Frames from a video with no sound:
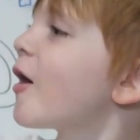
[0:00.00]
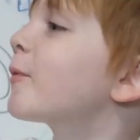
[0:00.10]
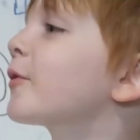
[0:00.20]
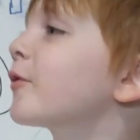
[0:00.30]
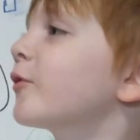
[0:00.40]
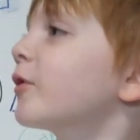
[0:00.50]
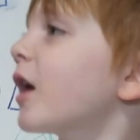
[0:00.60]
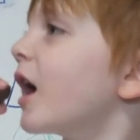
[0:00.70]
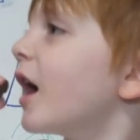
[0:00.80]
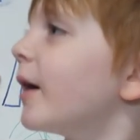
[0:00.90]
snow
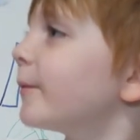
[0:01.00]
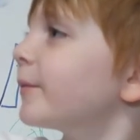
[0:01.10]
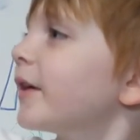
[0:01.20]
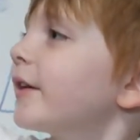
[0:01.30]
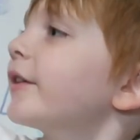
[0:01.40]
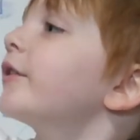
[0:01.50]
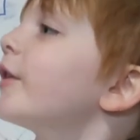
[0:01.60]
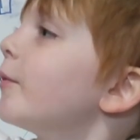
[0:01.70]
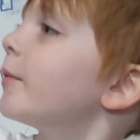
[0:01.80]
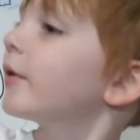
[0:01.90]
boo. She's, she's like, oh, it's
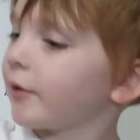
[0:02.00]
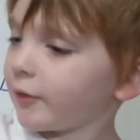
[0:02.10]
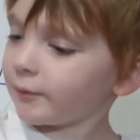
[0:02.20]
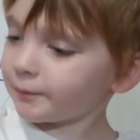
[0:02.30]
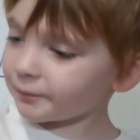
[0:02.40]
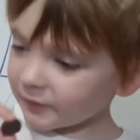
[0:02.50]
chocolate now.